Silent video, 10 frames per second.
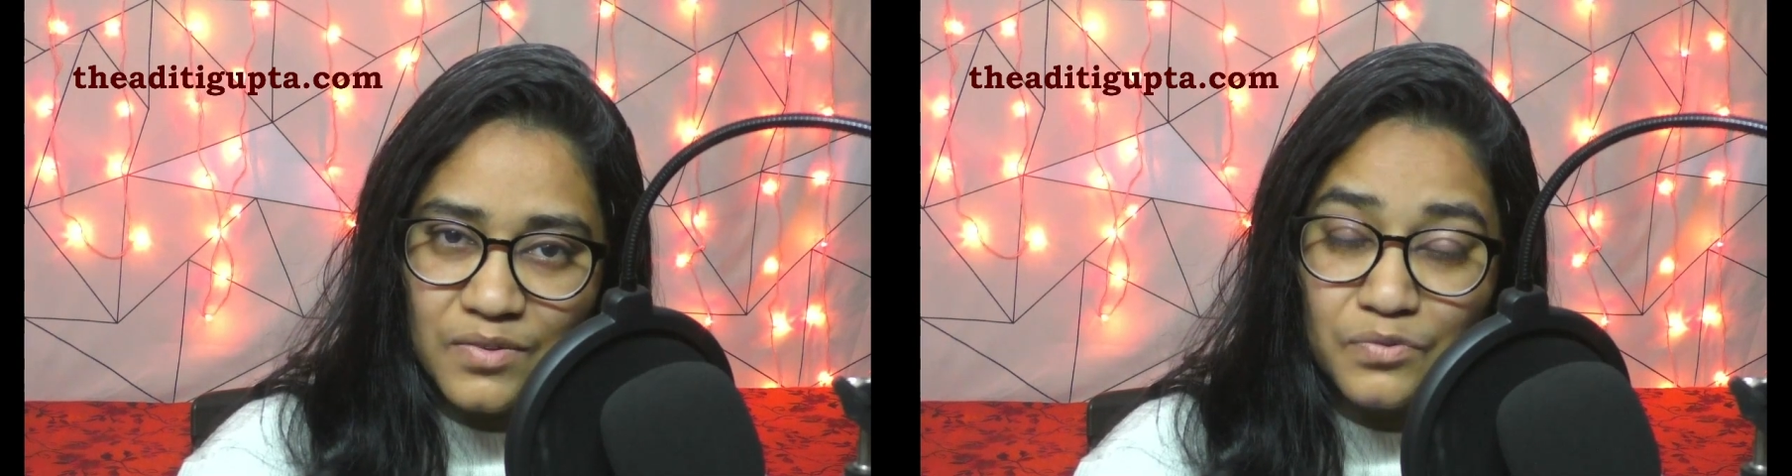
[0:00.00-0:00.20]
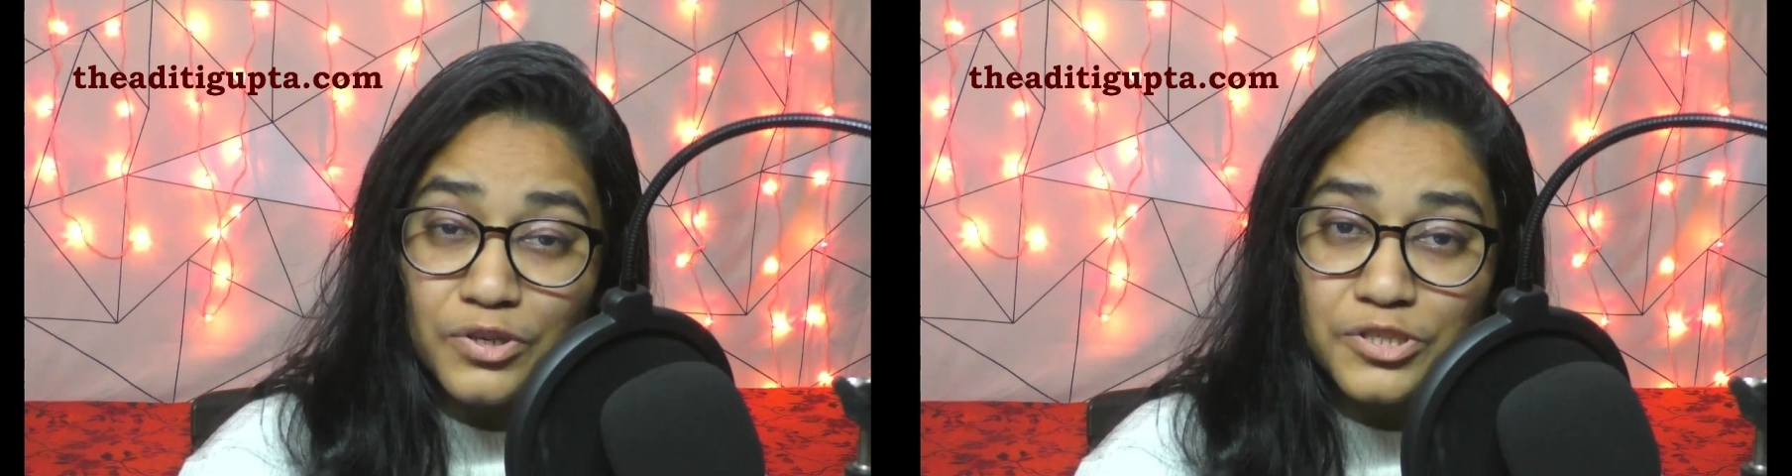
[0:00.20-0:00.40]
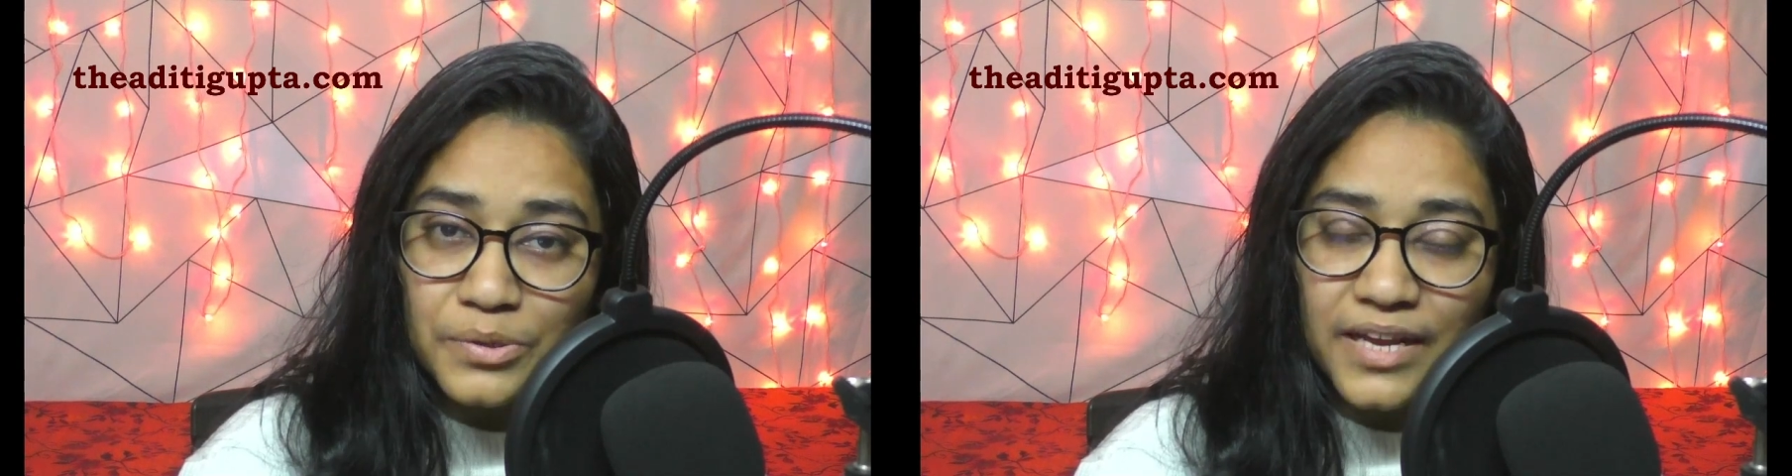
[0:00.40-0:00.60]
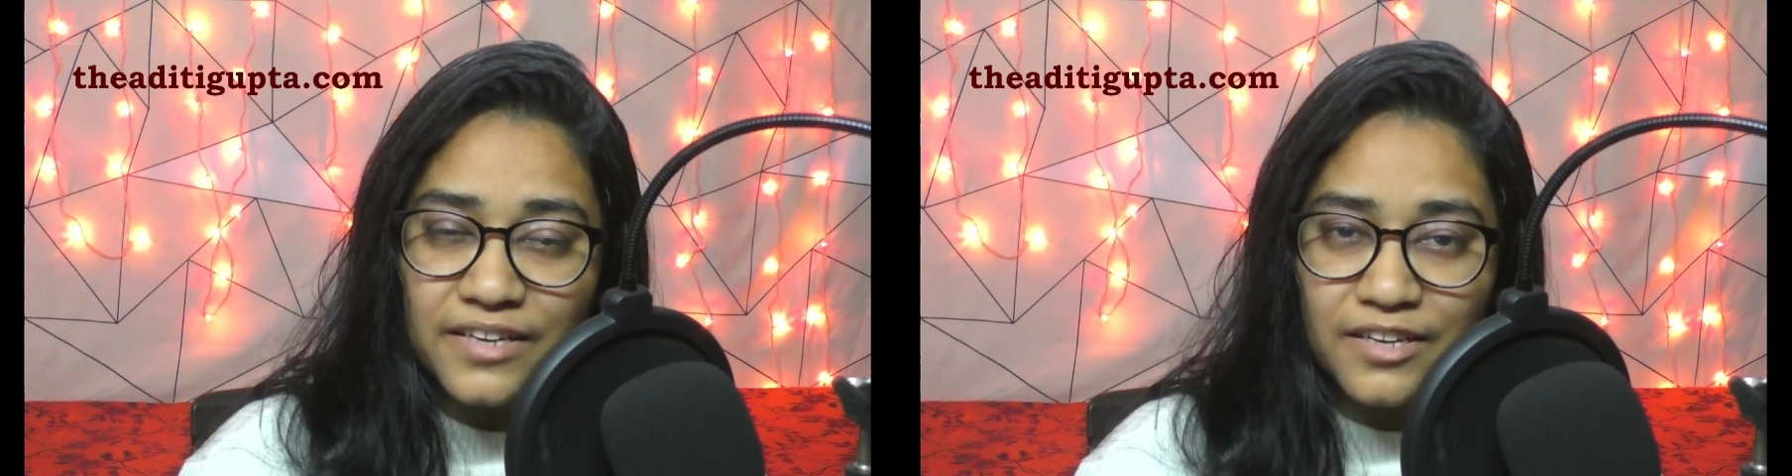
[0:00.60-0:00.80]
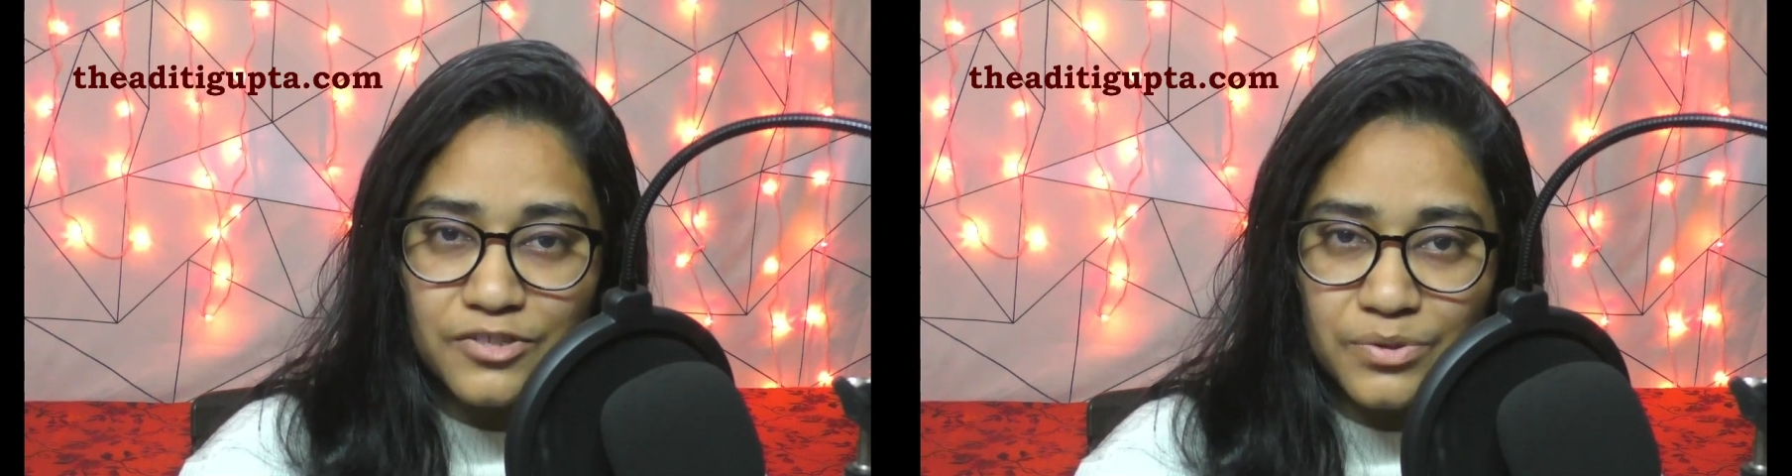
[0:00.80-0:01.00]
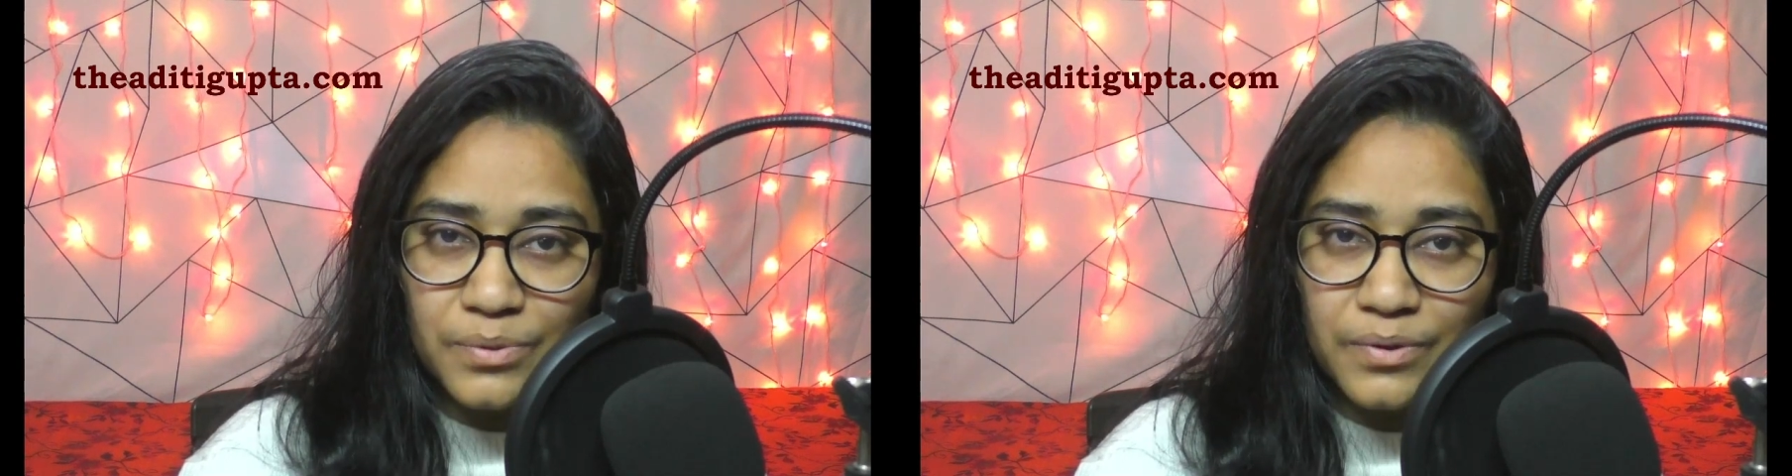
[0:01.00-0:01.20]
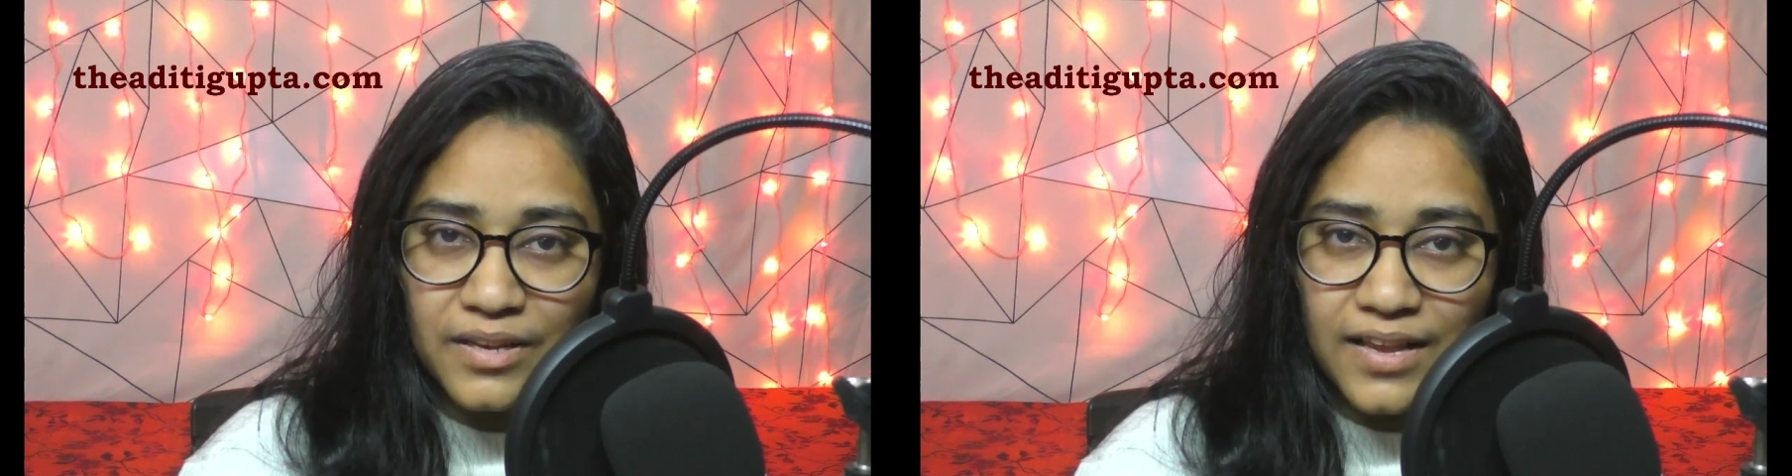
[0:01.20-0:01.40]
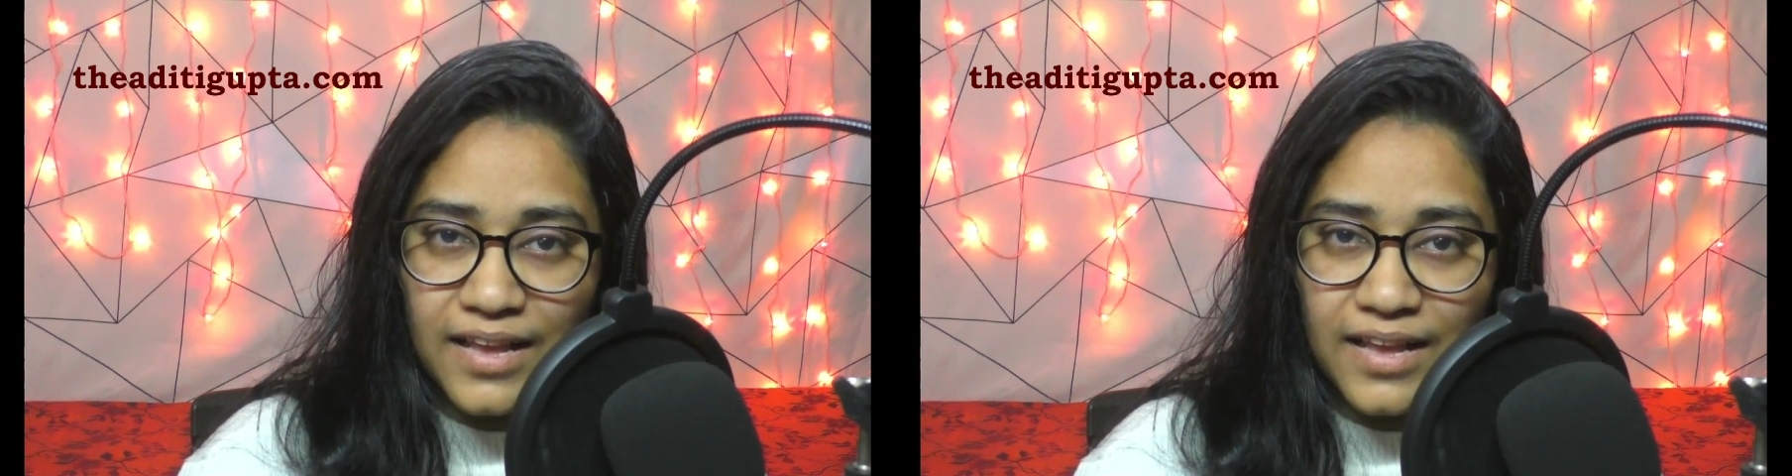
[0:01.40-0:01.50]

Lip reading: What you can control